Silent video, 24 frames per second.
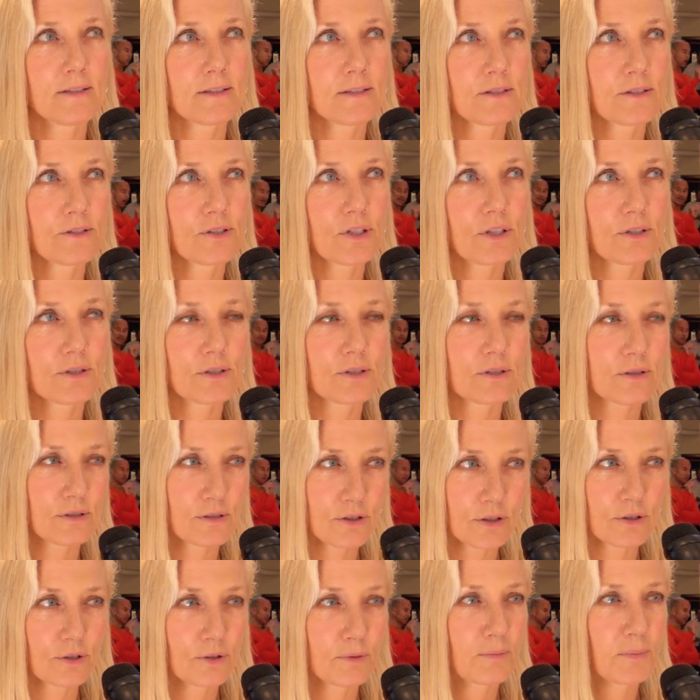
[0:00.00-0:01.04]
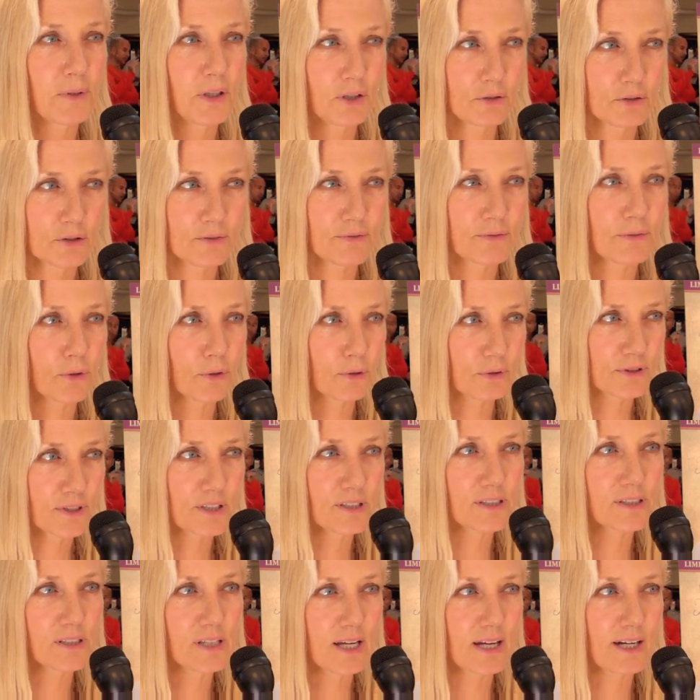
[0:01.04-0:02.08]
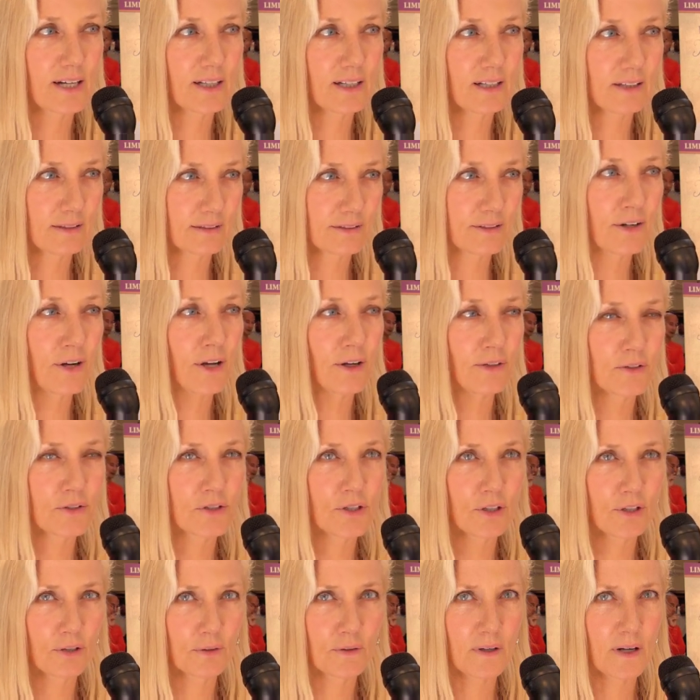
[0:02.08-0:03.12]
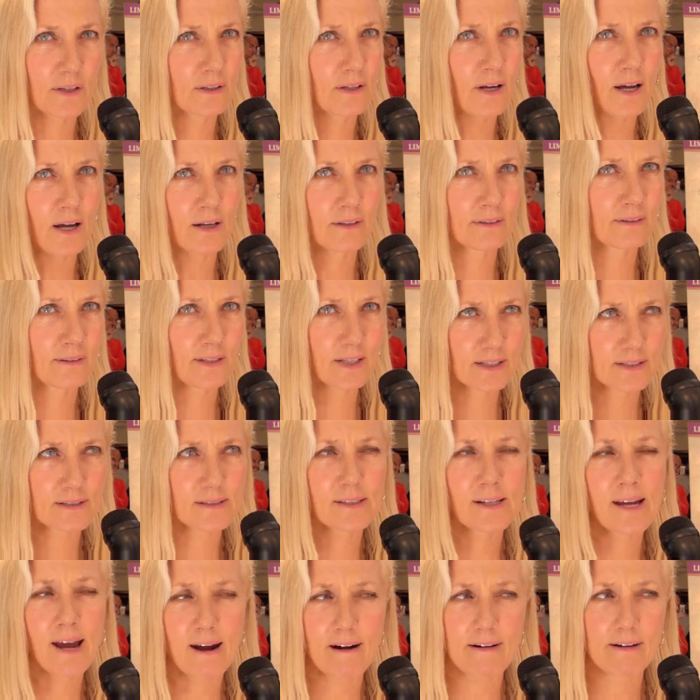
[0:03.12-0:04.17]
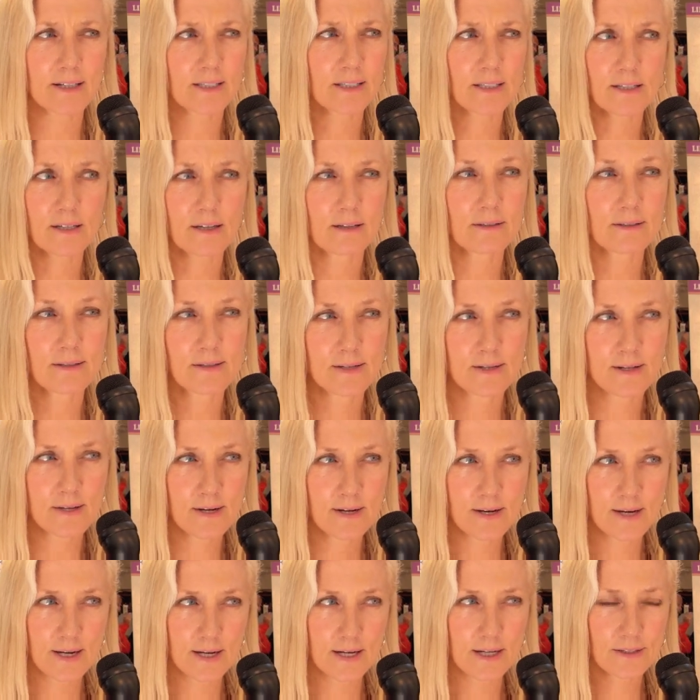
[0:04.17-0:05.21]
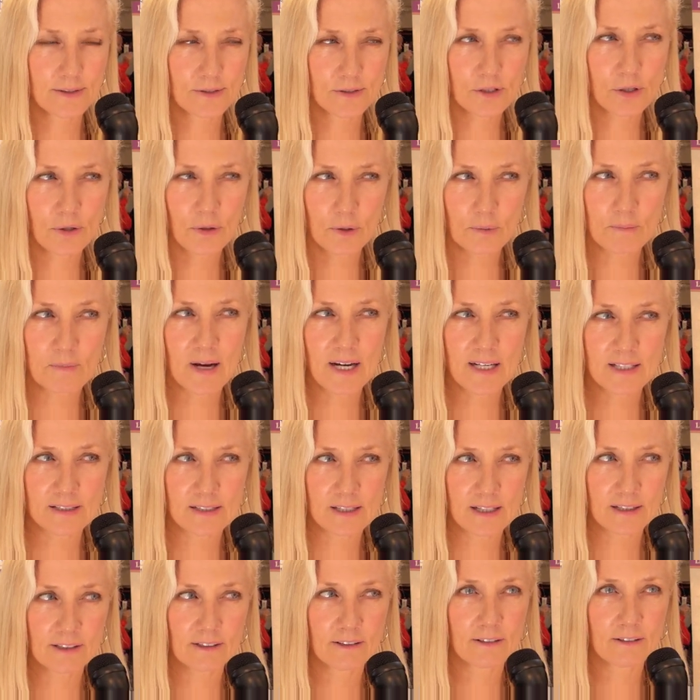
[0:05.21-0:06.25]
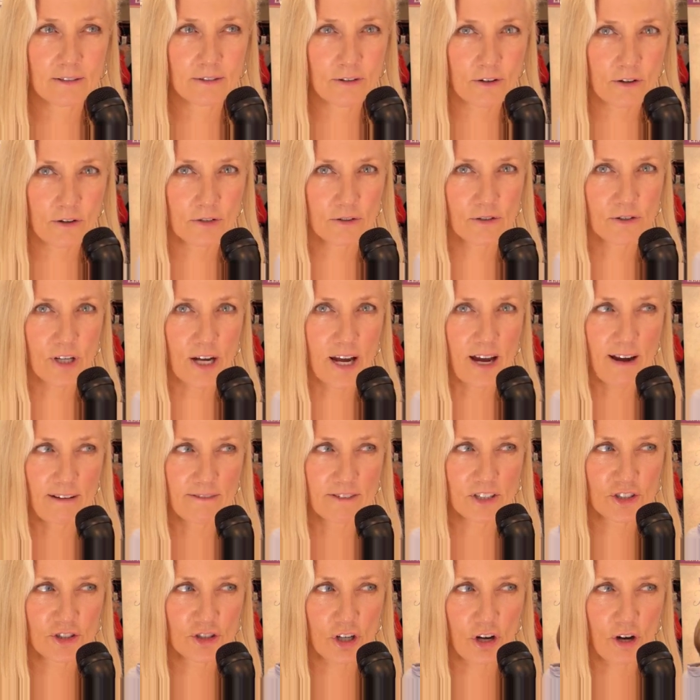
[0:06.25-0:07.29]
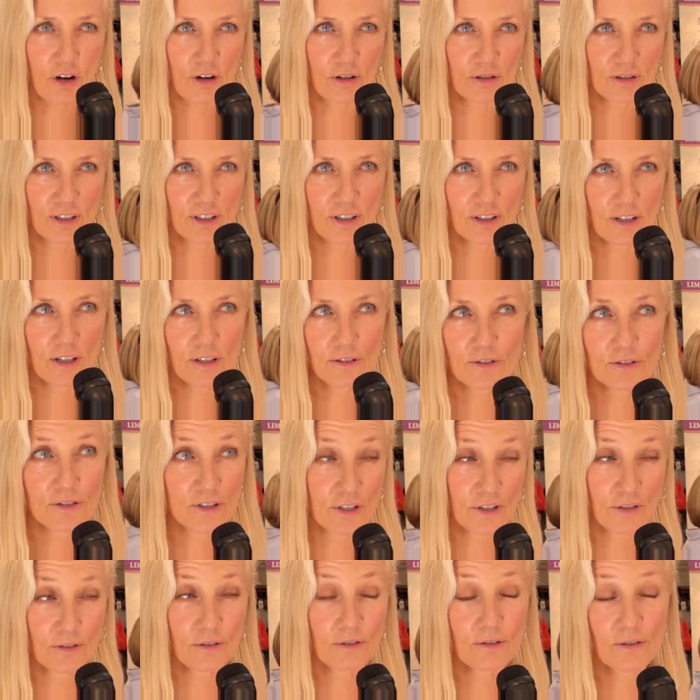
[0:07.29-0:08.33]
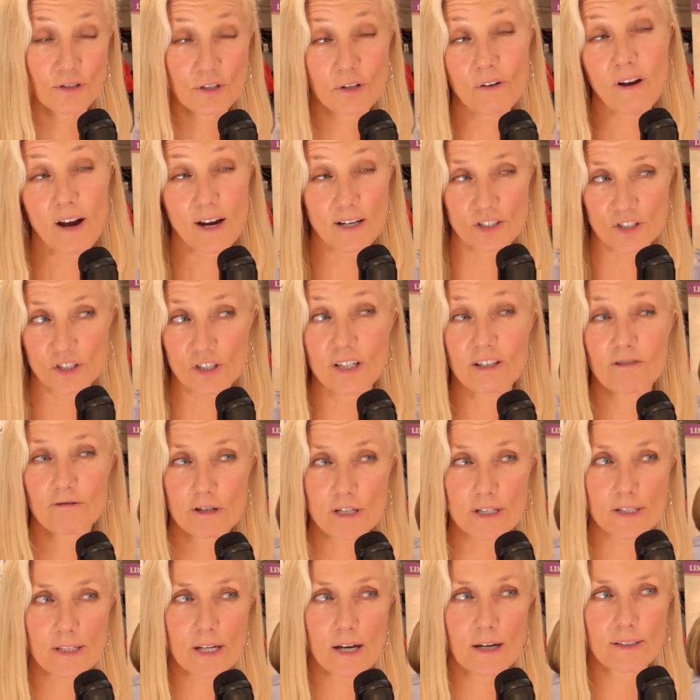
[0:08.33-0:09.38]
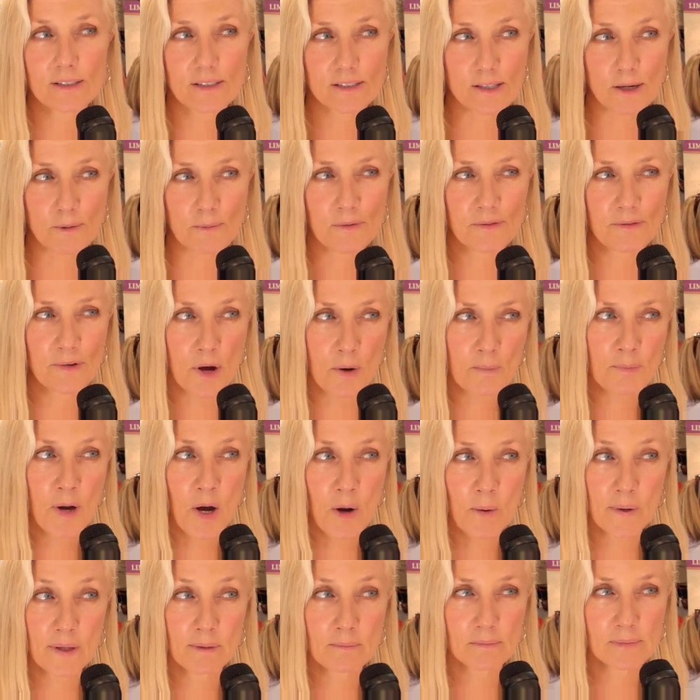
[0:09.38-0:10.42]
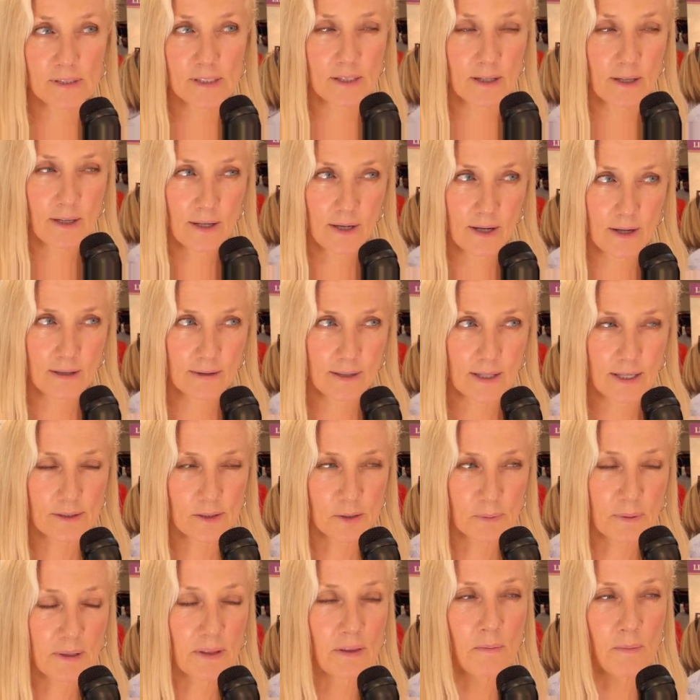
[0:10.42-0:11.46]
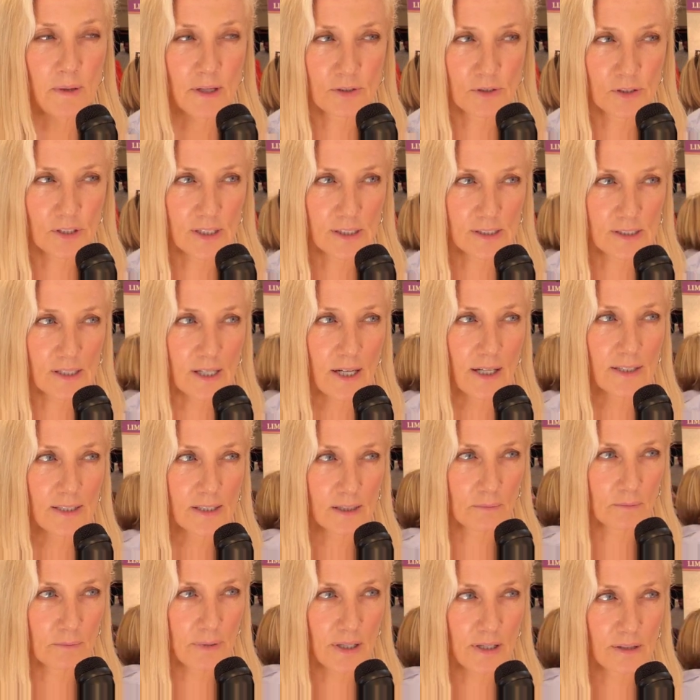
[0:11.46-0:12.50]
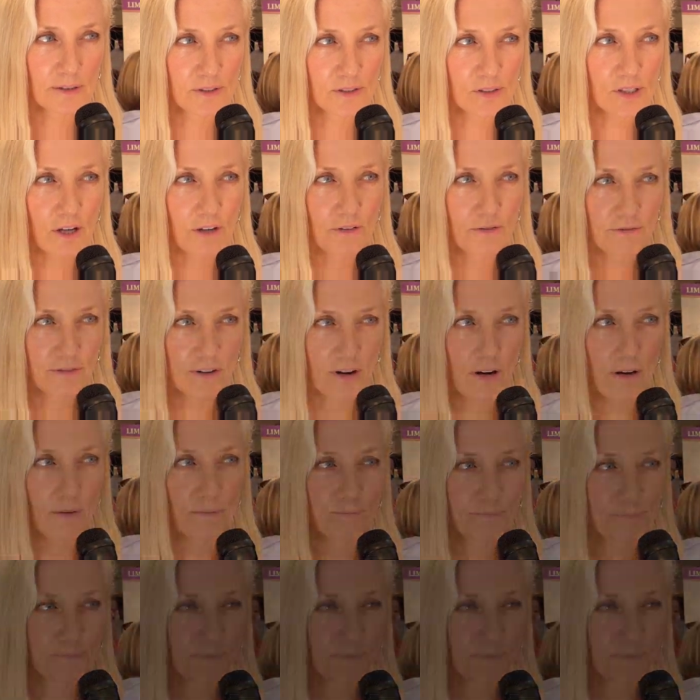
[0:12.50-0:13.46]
is just too beautiful to say no to, and this character is too amazing not to have a shot, to actually recite some of her poems. That's been the most exciting part so far.